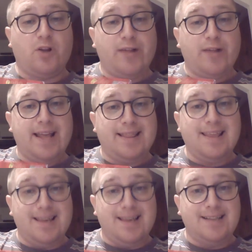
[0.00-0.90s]

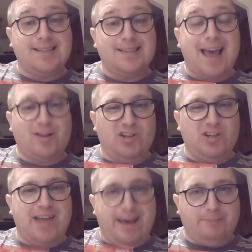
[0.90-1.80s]
donating these
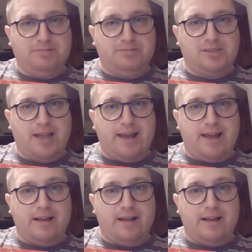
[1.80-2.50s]
actually helps